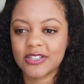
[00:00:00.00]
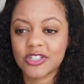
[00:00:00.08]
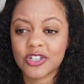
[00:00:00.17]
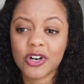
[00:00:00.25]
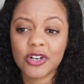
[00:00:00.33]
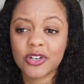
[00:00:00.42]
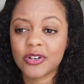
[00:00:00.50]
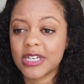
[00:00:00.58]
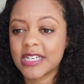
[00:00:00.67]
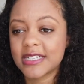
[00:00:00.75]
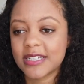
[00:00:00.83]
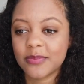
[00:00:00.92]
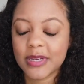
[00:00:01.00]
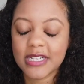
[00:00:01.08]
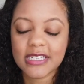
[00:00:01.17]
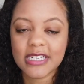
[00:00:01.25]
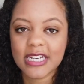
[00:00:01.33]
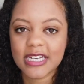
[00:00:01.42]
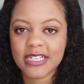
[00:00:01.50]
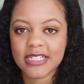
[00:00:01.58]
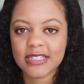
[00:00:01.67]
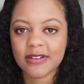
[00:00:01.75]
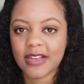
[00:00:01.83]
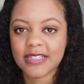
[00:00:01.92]
start your easy
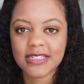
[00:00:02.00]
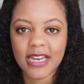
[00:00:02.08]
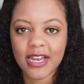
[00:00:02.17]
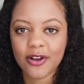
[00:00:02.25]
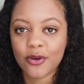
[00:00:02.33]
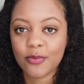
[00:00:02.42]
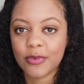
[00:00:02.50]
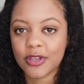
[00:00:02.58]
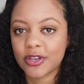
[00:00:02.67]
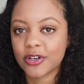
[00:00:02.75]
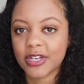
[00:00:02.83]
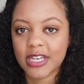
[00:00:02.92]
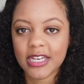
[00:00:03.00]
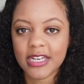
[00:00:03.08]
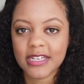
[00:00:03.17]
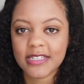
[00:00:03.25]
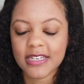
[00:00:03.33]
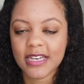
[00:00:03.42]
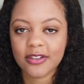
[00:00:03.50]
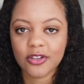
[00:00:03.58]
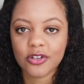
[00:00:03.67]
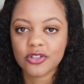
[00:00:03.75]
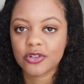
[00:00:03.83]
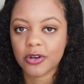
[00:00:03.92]
business, stay at home with your kids. It
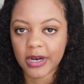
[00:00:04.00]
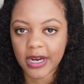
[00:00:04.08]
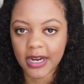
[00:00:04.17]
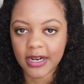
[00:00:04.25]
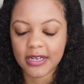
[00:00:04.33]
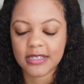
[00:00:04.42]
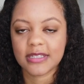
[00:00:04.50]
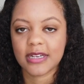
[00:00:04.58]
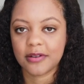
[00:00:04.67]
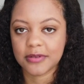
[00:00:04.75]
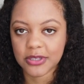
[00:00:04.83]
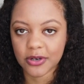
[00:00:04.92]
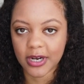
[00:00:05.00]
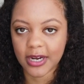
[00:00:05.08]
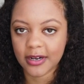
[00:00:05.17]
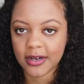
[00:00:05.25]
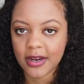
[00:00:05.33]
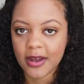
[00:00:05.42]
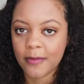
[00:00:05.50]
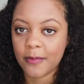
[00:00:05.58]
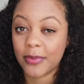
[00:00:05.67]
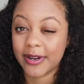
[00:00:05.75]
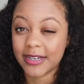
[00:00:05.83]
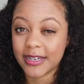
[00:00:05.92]
looks great, it sounds great.
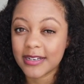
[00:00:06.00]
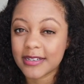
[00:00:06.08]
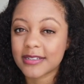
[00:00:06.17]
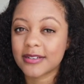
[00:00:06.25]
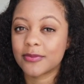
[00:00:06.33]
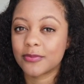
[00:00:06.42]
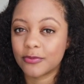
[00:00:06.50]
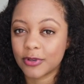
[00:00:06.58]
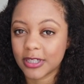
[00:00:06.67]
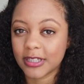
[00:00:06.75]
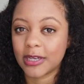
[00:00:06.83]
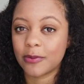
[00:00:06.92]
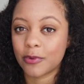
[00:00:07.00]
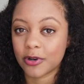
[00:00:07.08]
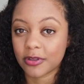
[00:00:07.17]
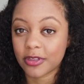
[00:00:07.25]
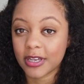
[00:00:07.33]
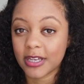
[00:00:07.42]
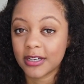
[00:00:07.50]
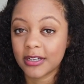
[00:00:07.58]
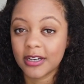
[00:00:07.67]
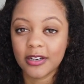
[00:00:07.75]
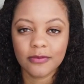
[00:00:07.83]
But is it really worth it?